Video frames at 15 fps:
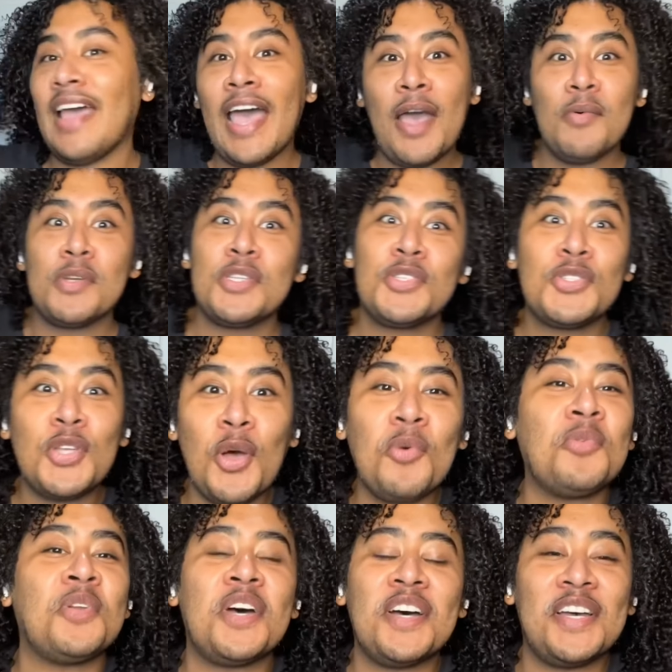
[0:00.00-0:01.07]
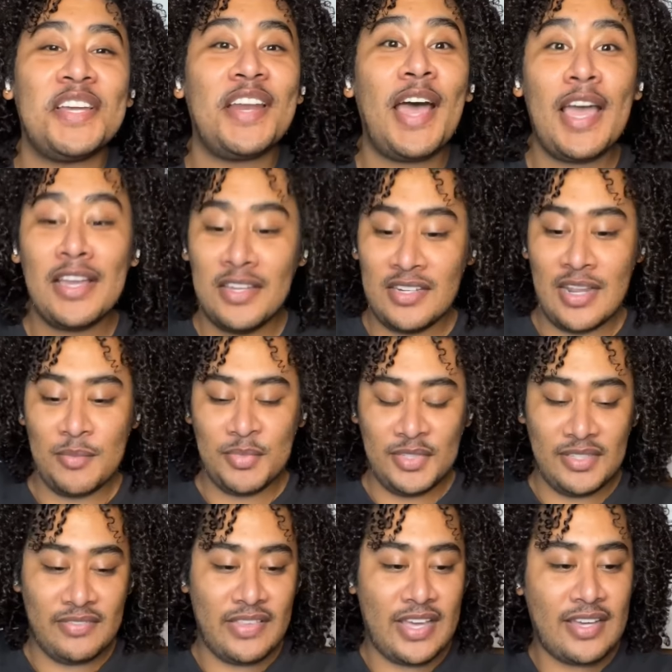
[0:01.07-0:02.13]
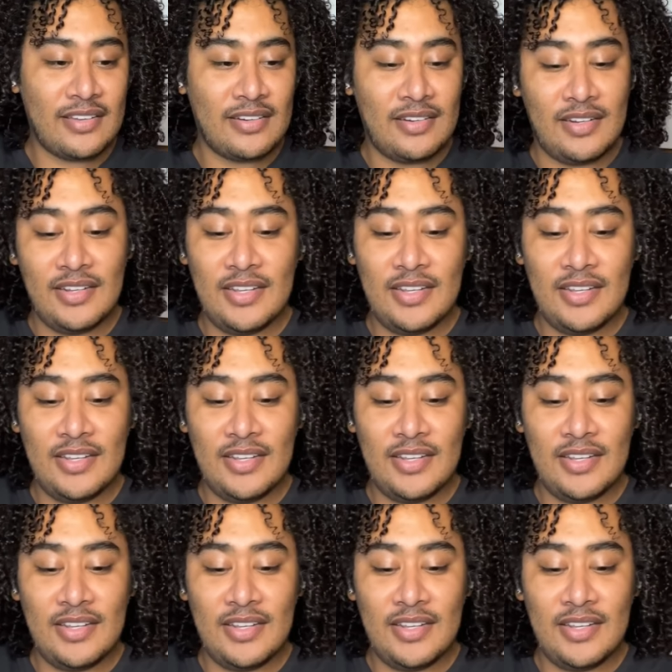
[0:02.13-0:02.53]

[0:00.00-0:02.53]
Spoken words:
I was so done. I could not believe that.